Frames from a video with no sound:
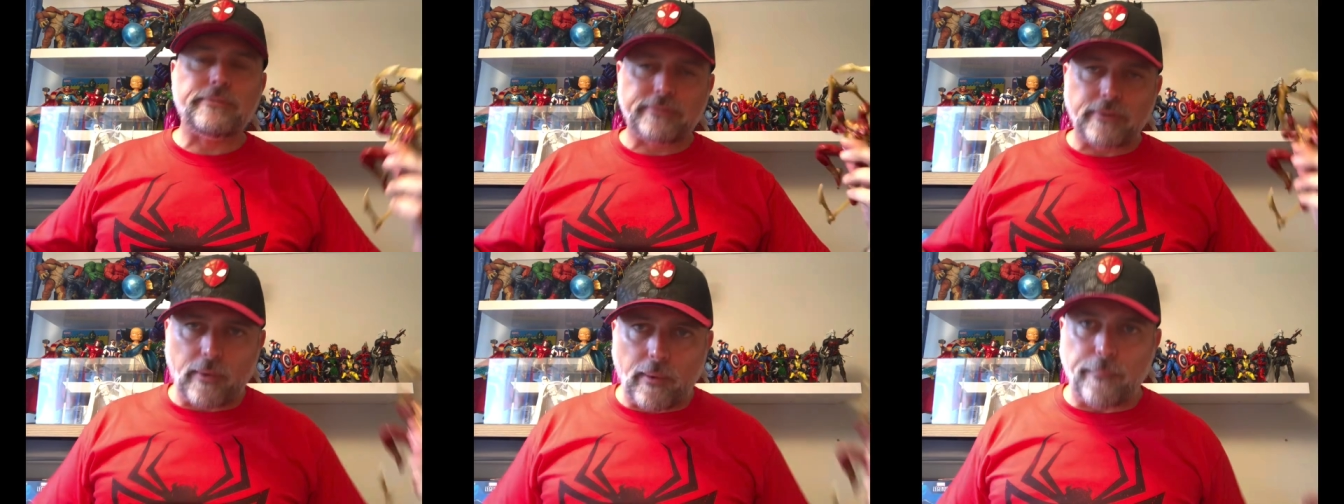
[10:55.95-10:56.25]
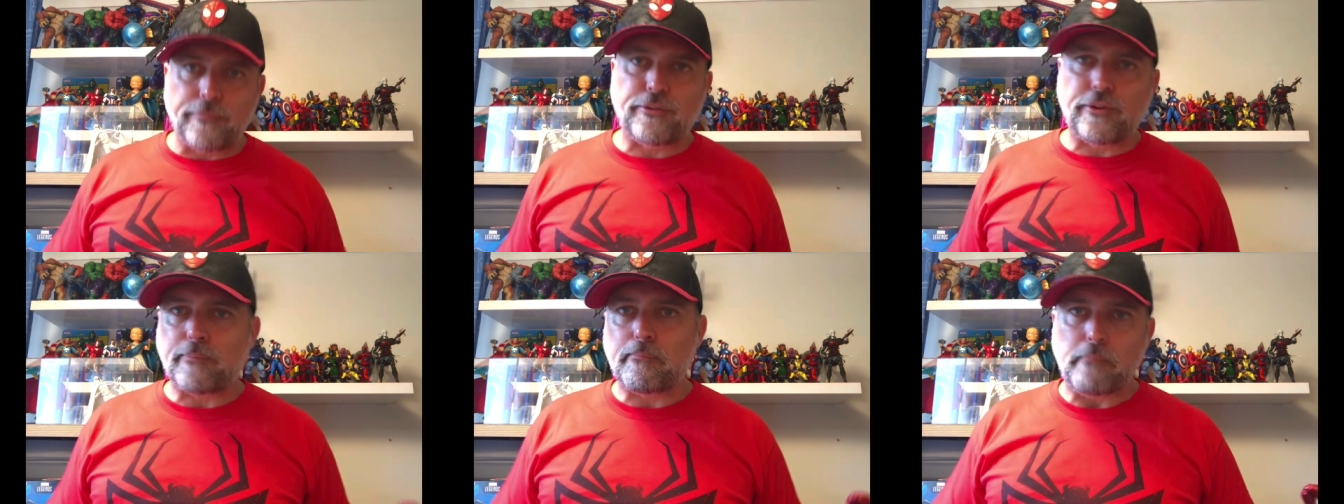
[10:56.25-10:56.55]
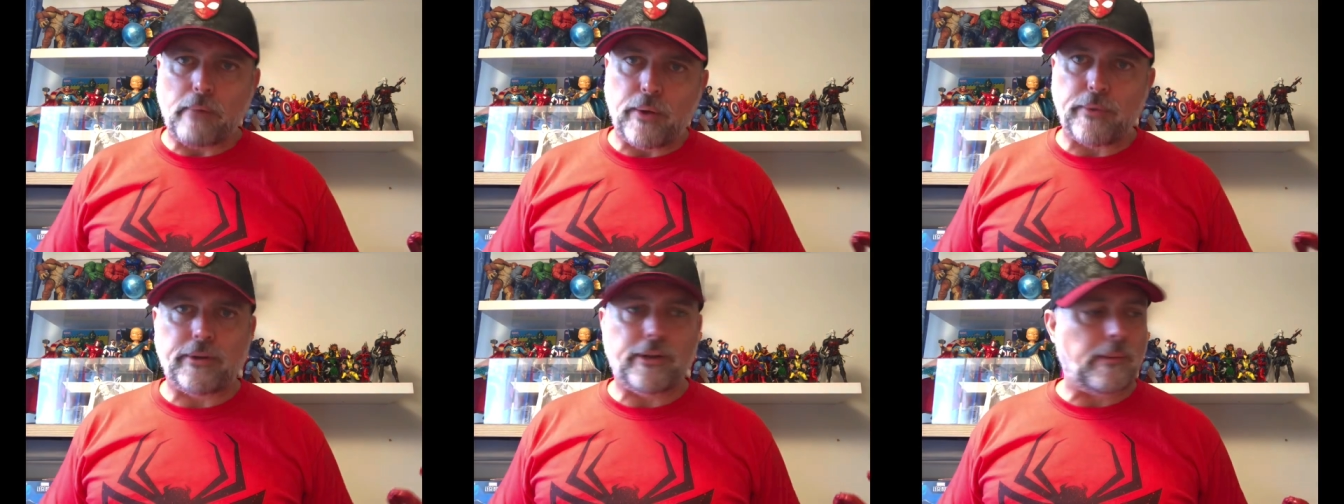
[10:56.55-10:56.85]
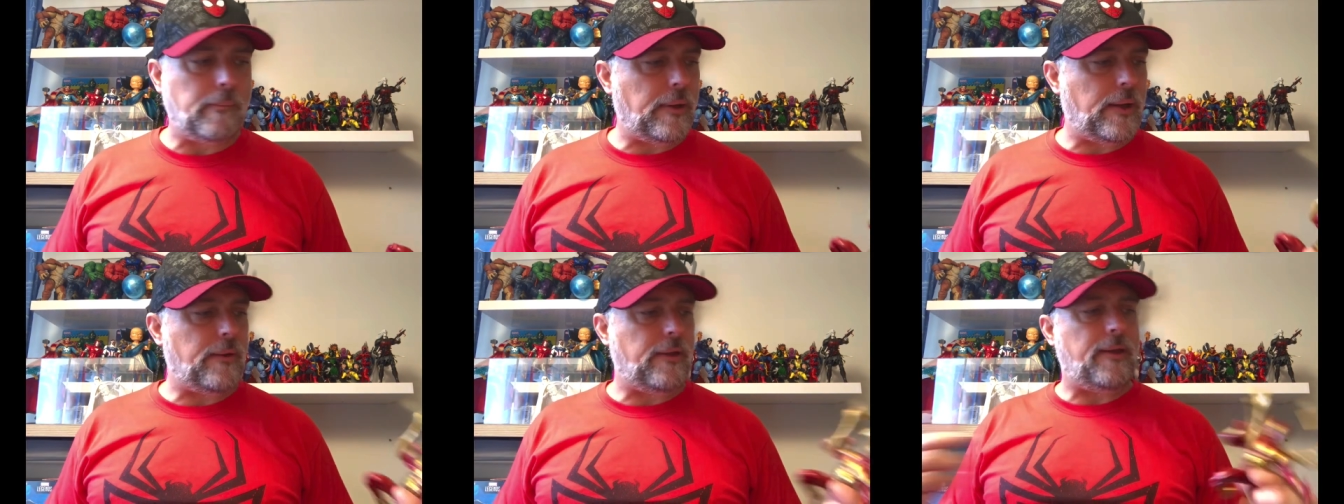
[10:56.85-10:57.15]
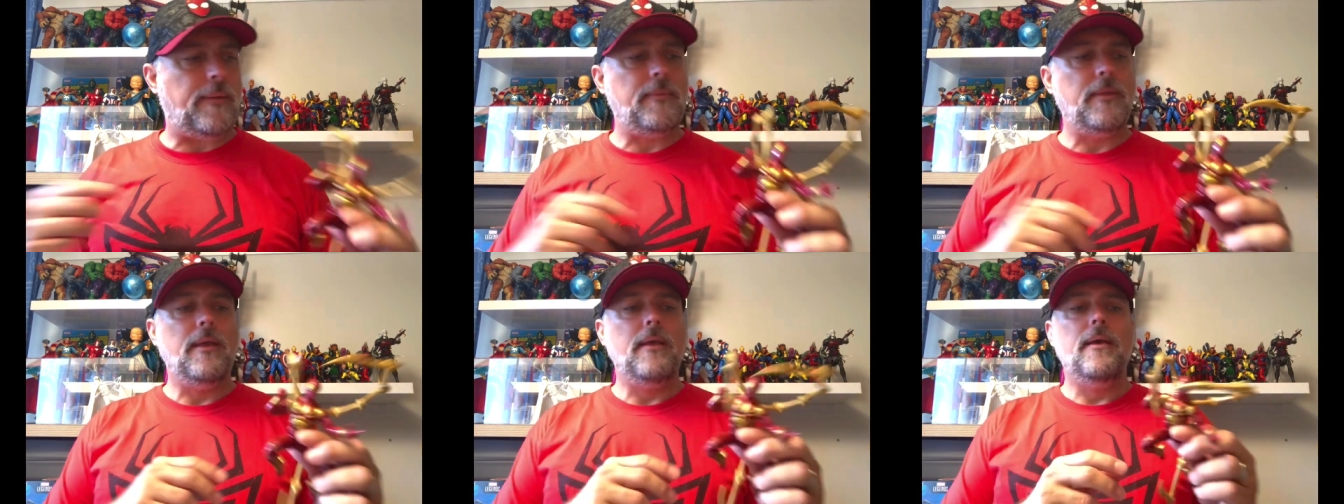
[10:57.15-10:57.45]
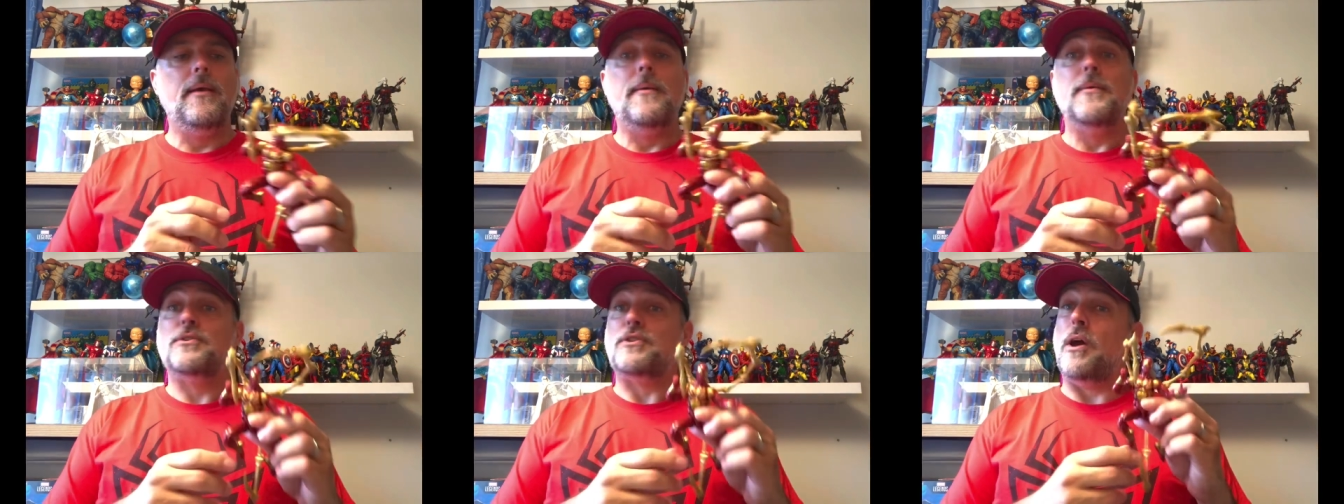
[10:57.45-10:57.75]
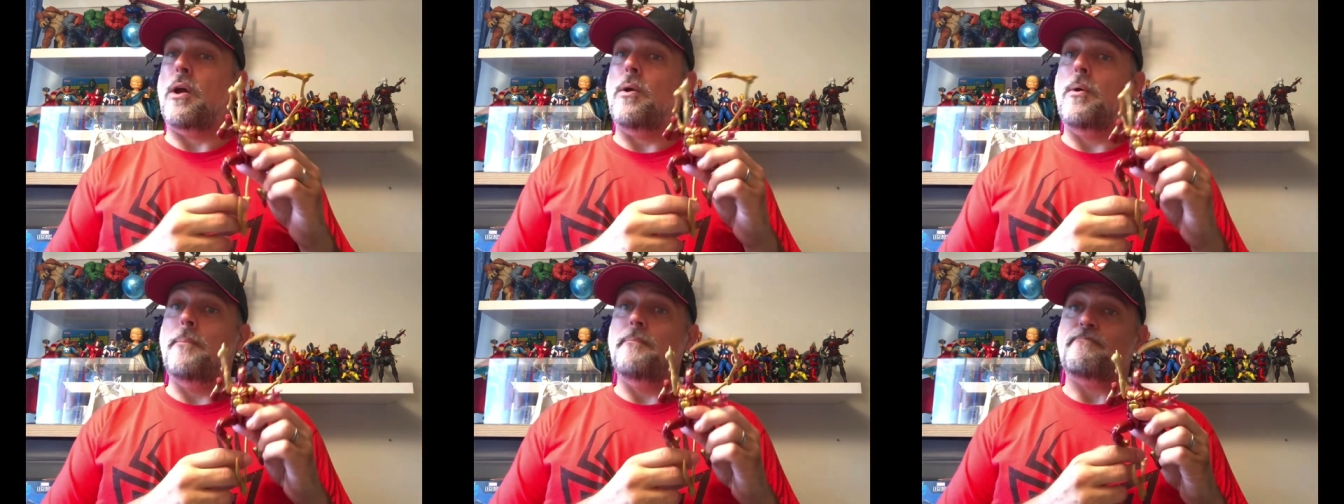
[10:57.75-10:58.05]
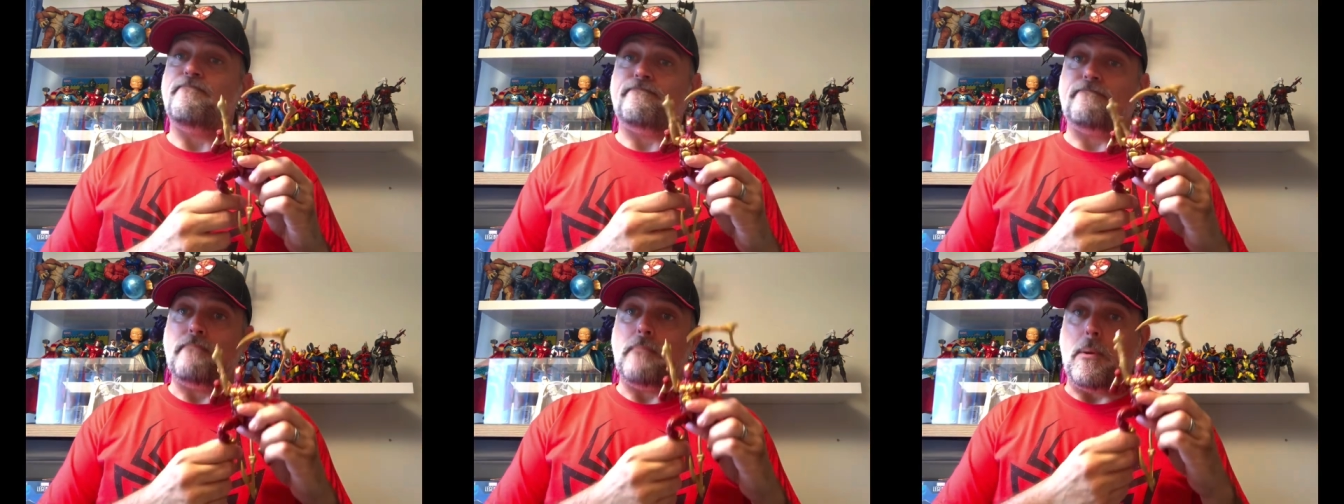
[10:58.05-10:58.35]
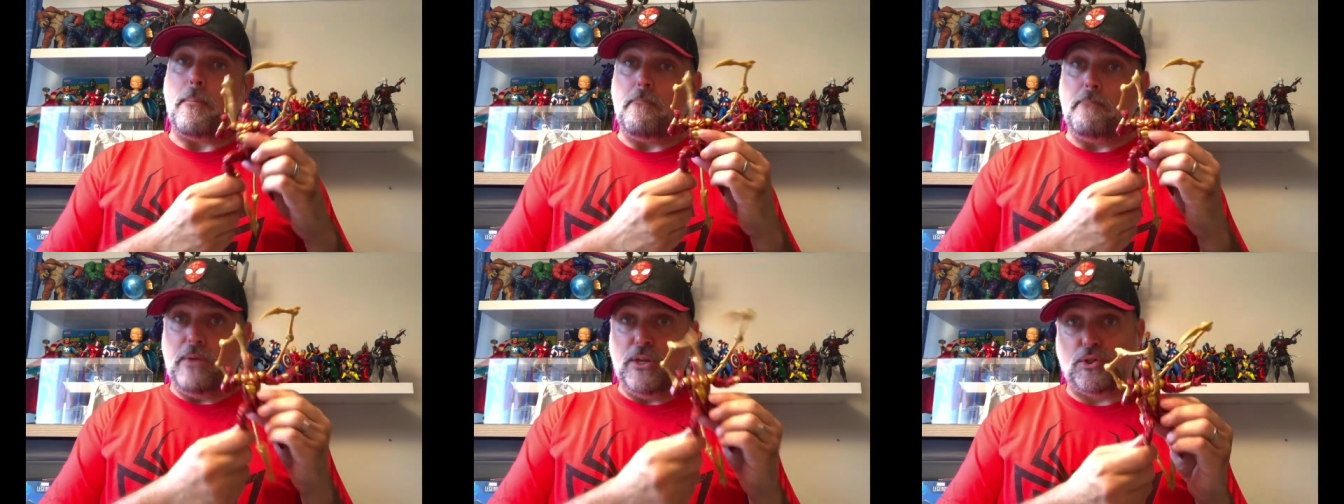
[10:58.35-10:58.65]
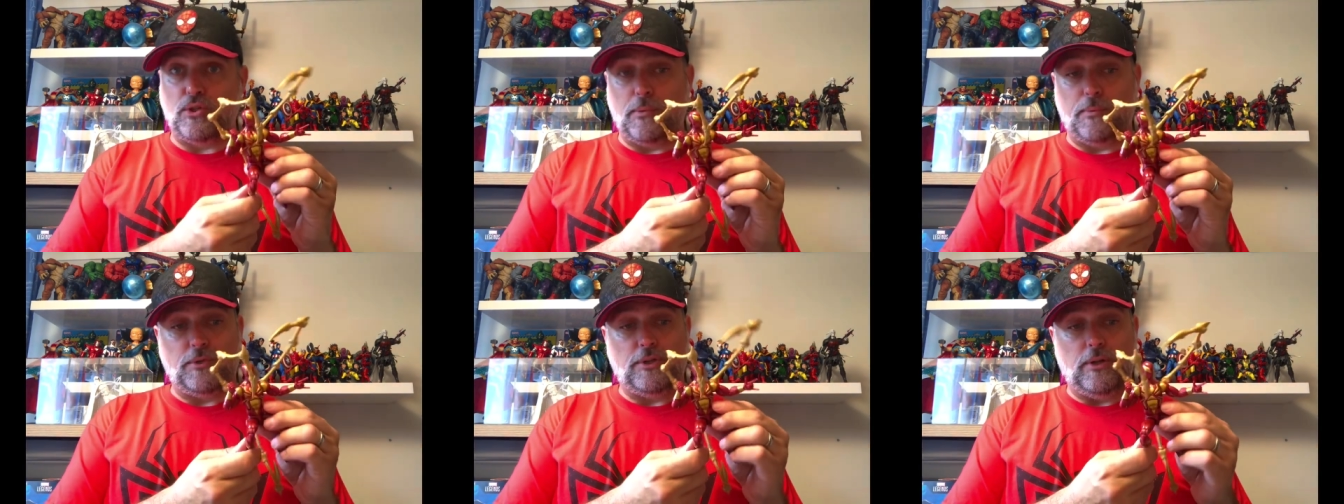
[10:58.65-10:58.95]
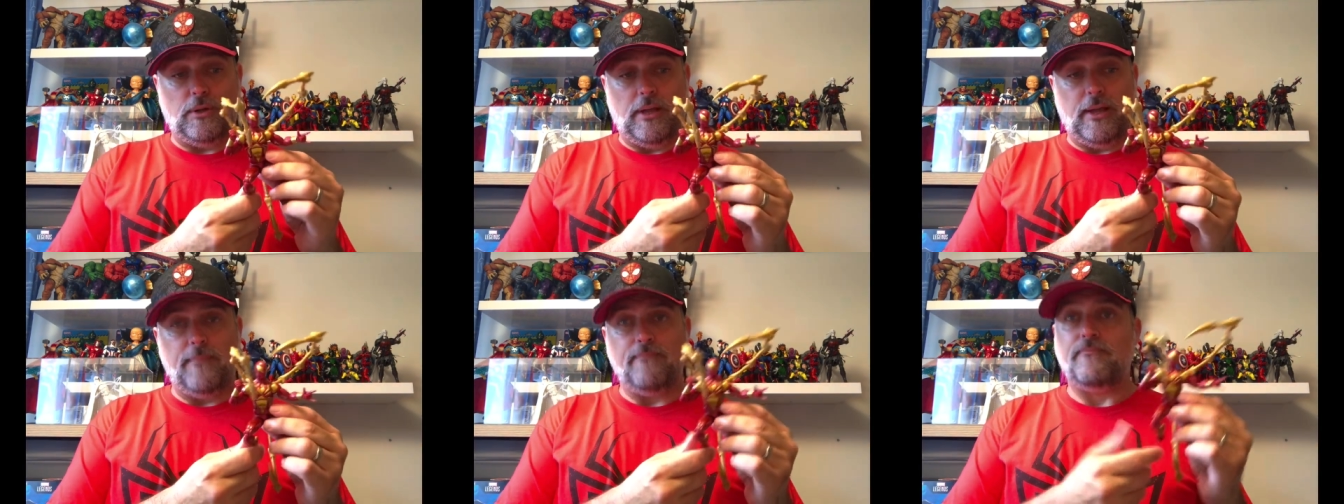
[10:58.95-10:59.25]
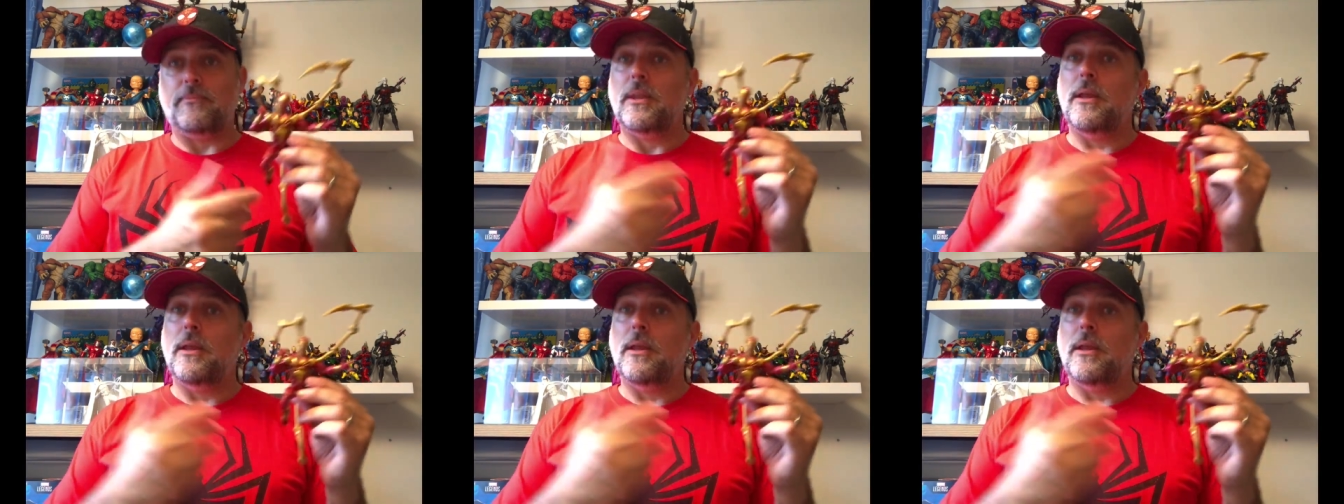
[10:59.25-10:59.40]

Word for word: so I'm just moaning about it. So, missed opportunity.